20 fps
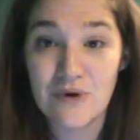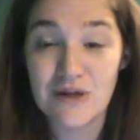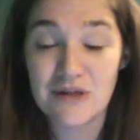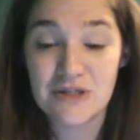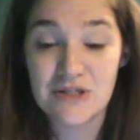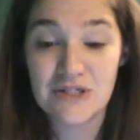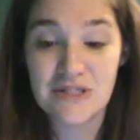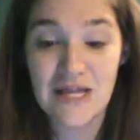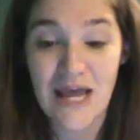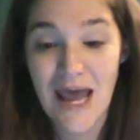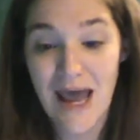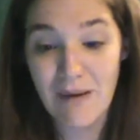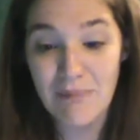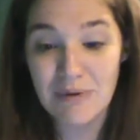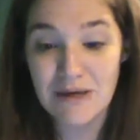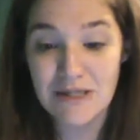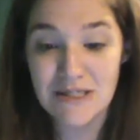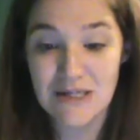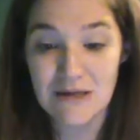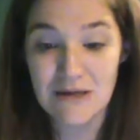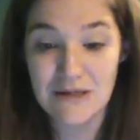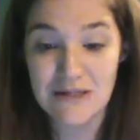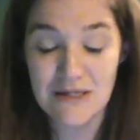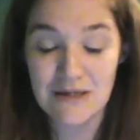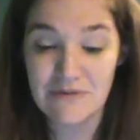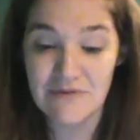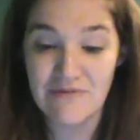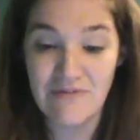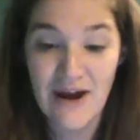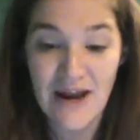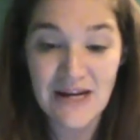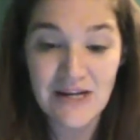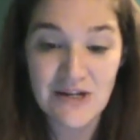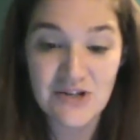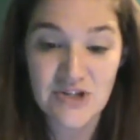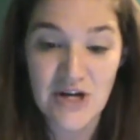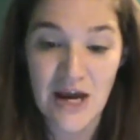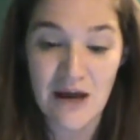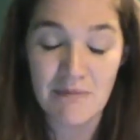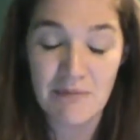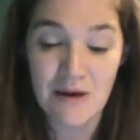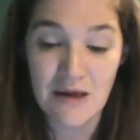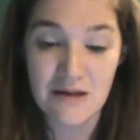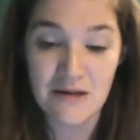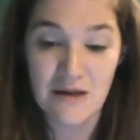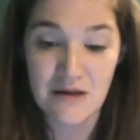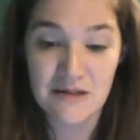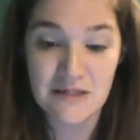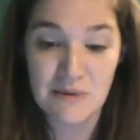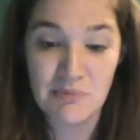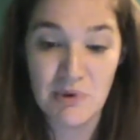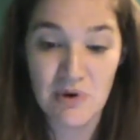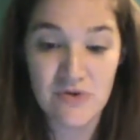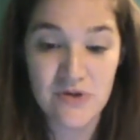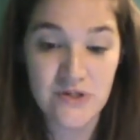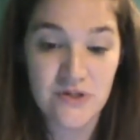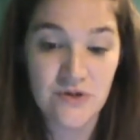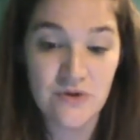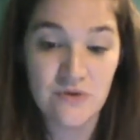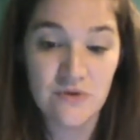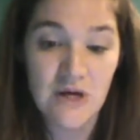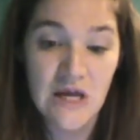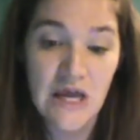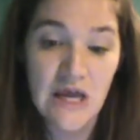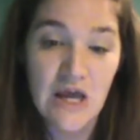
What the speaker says: just happy to find a job, as opposed to